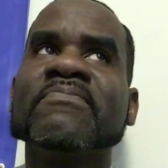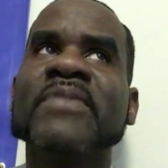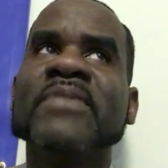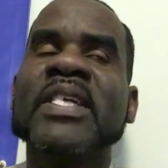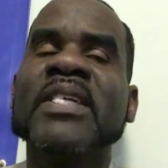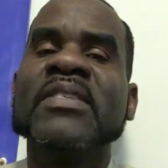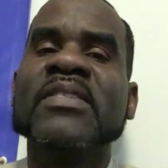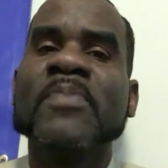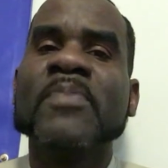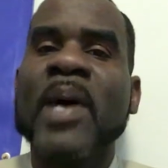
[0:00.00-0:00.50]

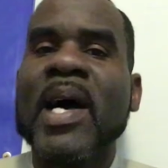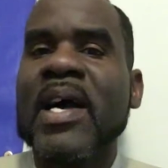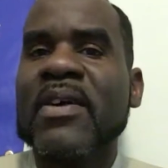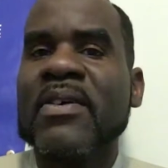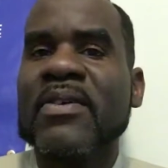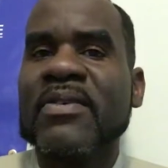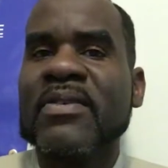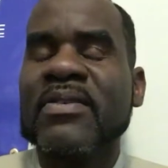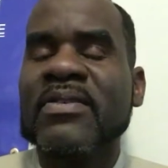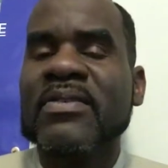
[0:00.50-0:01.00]

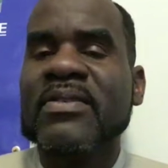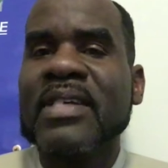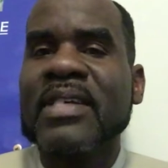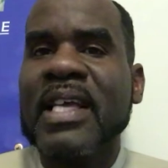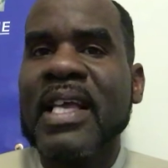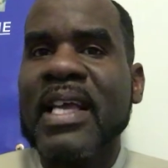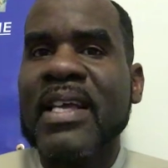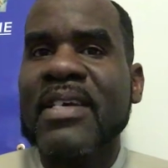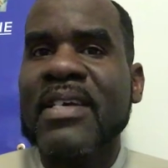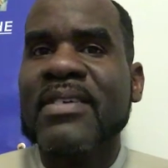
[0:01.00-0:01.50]
inspire
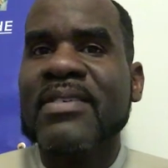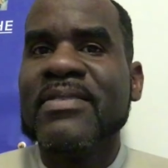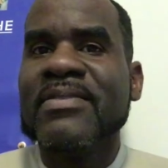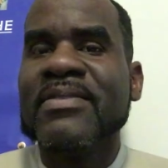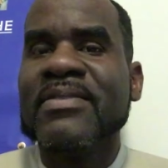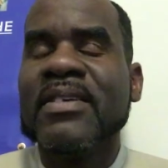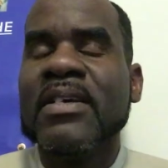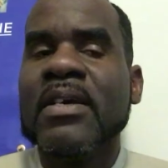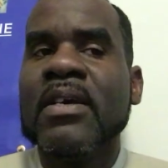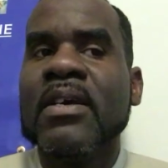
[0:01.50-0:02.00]
and